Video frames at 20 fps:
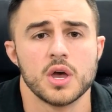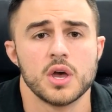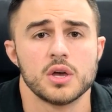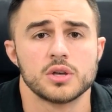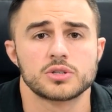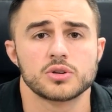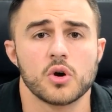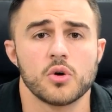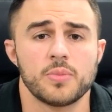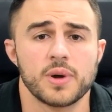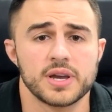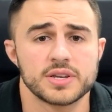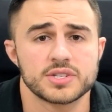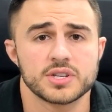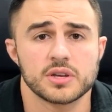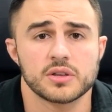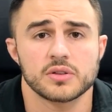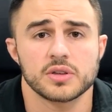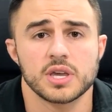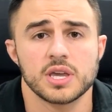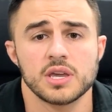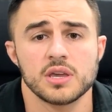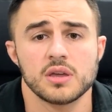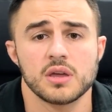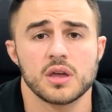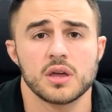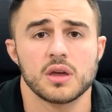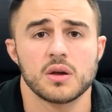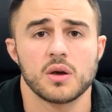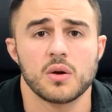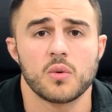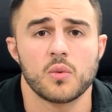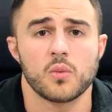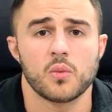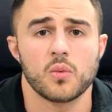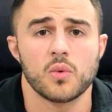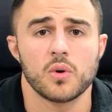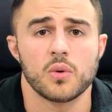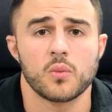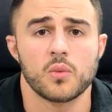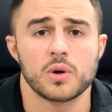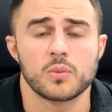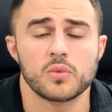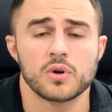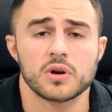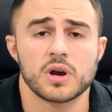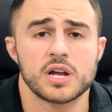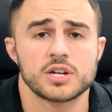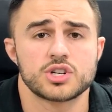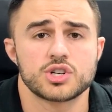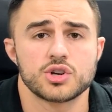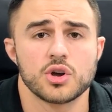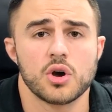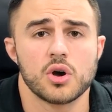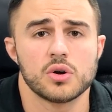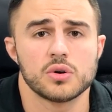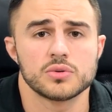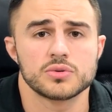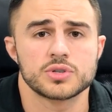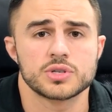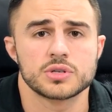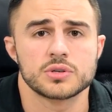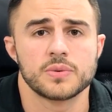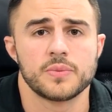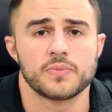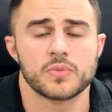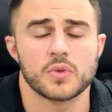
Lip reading: So basically, when we're at shows,